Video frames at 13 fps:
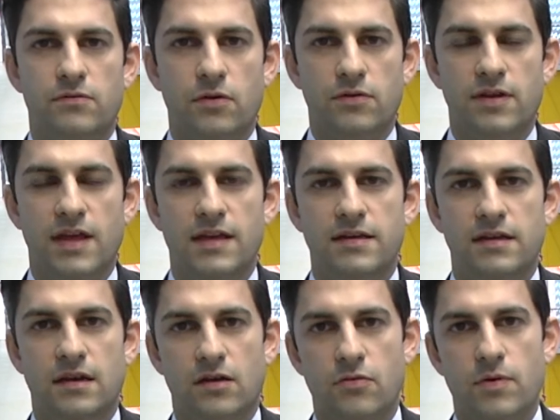
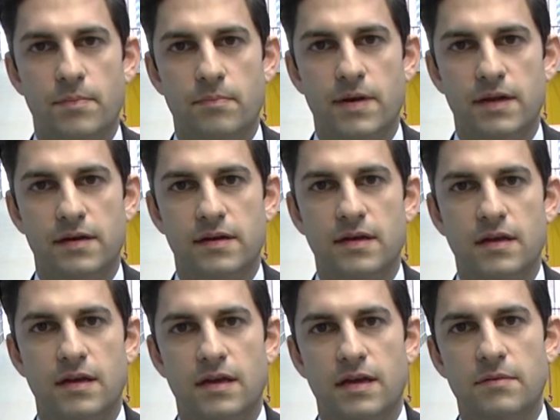rotating equipment
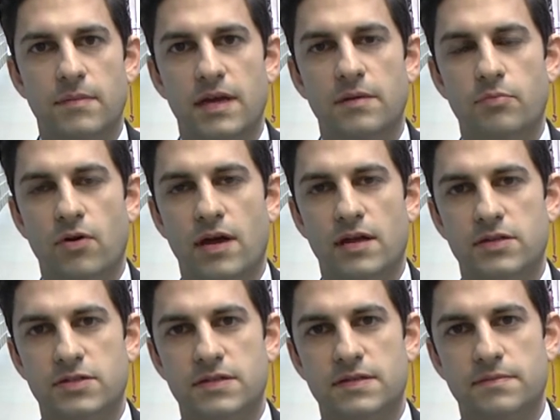in many
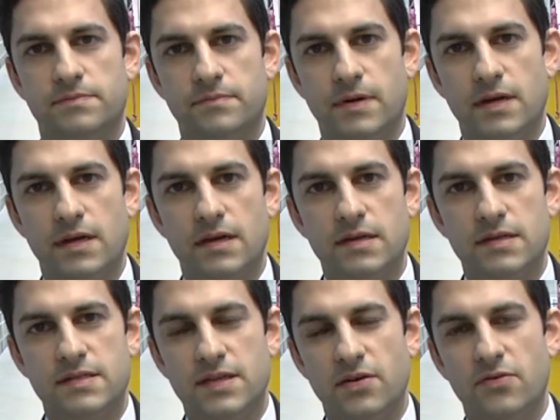branches.
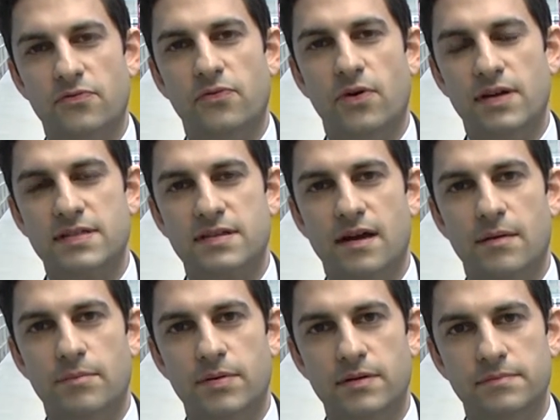So, for
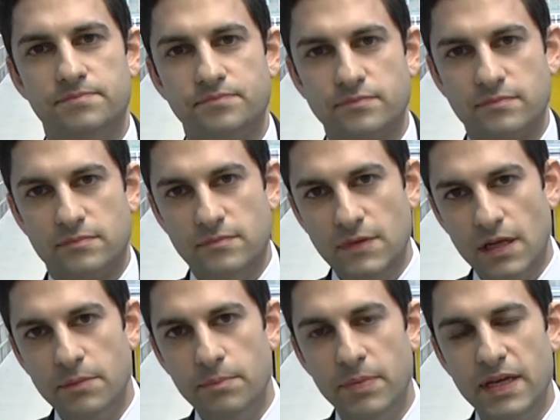example,
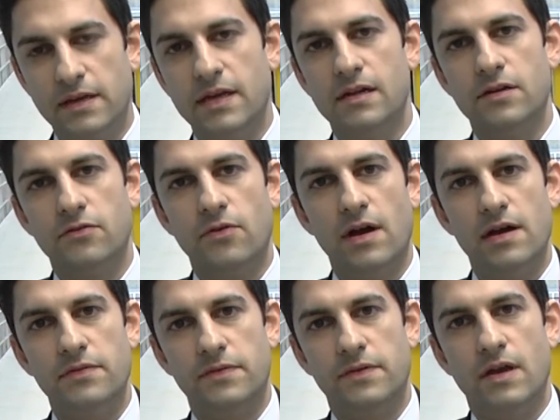in big kiln
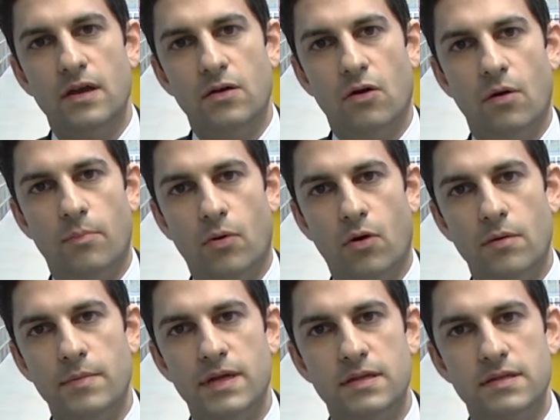drives or
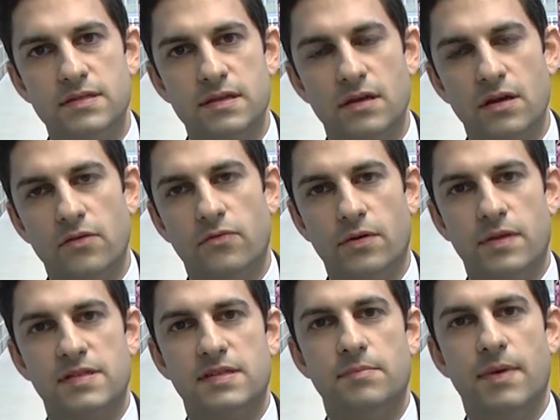ball mills for
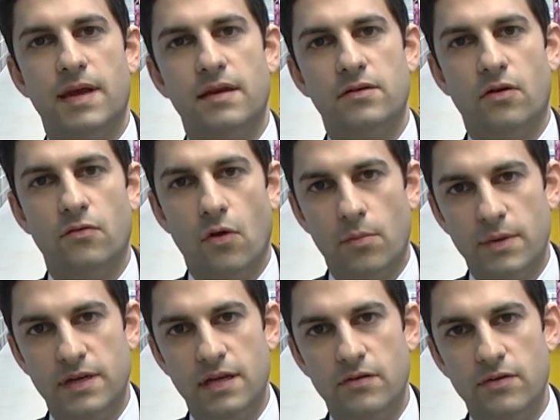the cement or raw
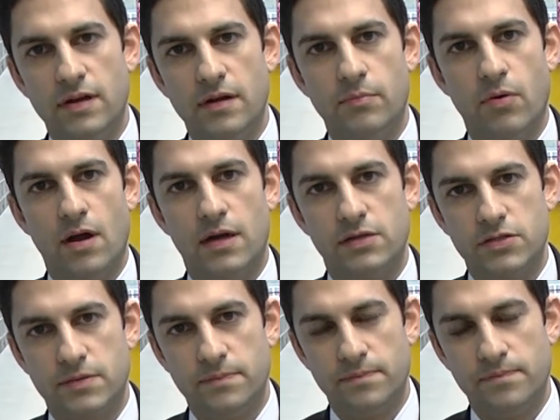material branch.